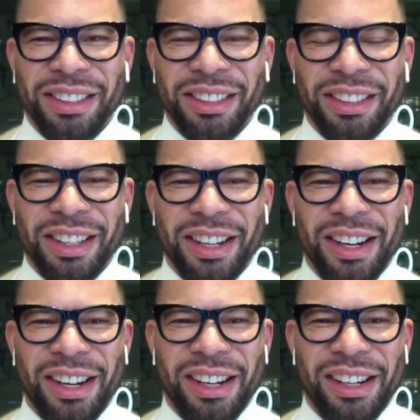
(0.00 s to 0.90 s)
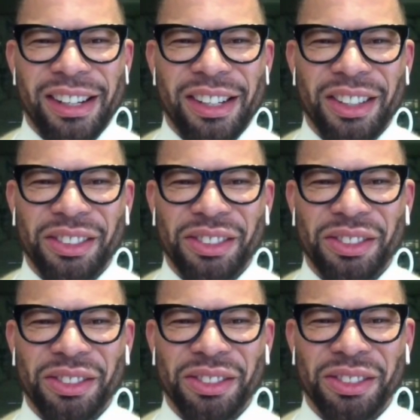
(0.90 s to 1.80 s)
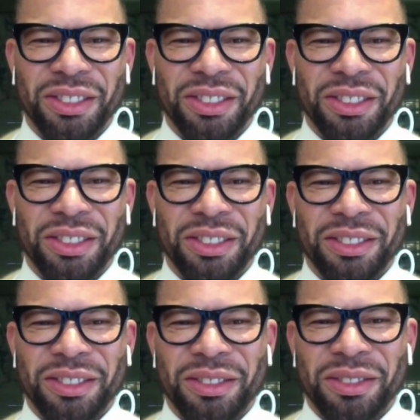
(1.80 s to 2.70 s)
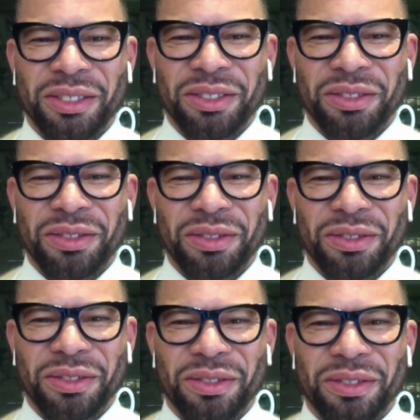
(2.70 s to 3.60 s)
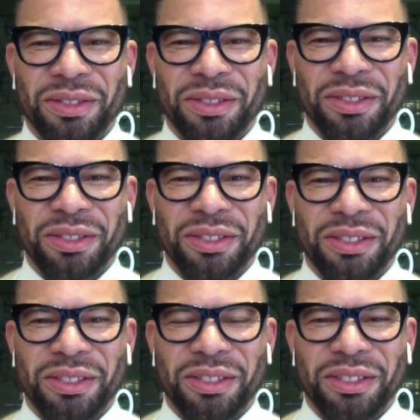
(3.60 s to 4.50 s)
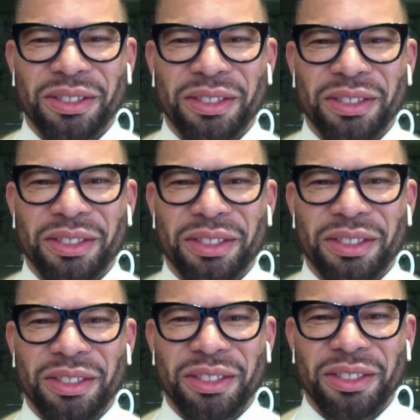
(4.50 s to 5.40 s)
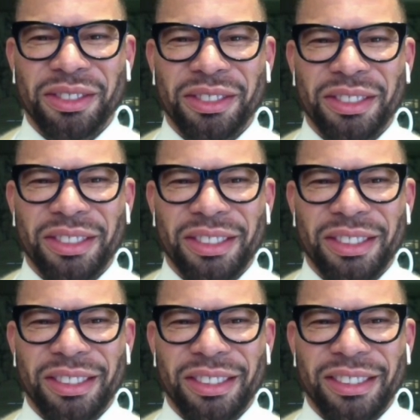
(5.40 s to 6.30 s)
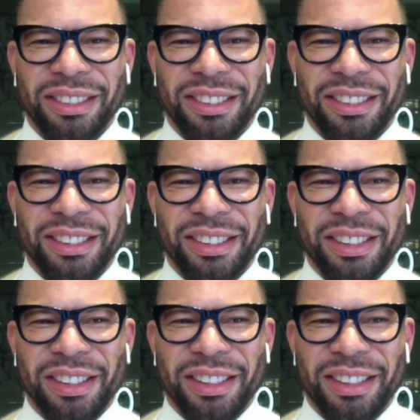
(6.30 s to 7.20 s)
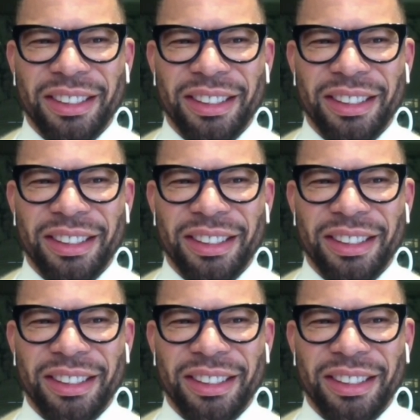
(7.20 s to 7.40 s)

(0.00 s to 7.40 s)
The person shown says nothing.